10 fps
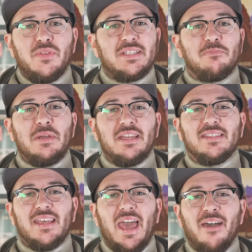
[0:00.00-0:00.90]
This
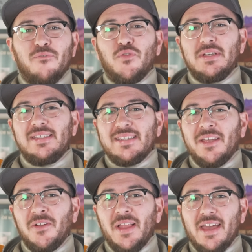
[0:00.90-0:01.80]
means every
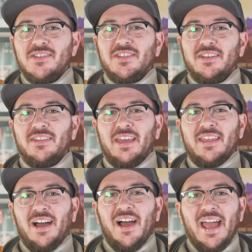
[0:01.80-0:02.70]
single engine that
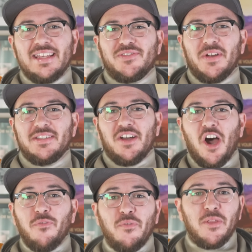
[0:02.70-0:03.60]
got astronauts
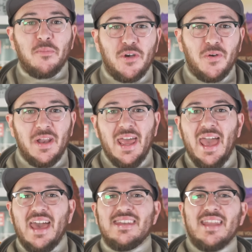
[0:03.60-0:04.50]
off of the moon
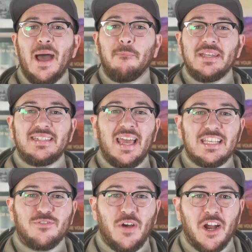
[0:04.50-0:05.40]
had not been
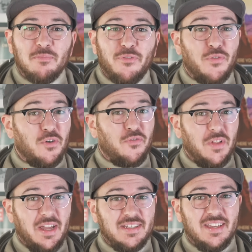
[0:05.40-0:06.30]
test fired before
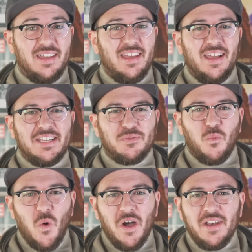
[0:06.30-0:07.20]
flight. Its
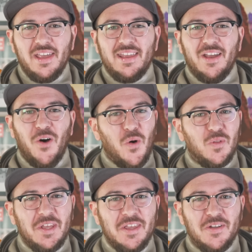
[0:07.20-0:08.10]
one and
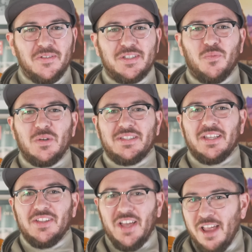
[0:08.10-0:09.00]
only use was
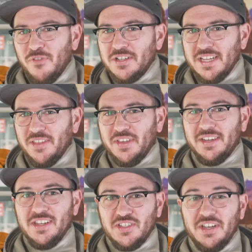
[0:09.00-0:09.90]
the life or death
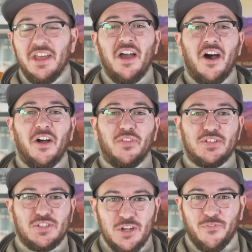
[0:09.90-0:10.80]
ignition on the
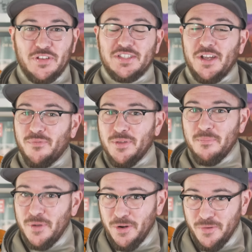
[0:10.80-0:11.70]
surface of the
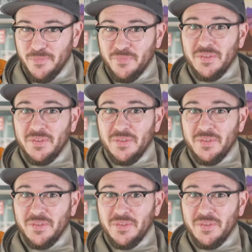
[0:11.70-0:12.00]
moon.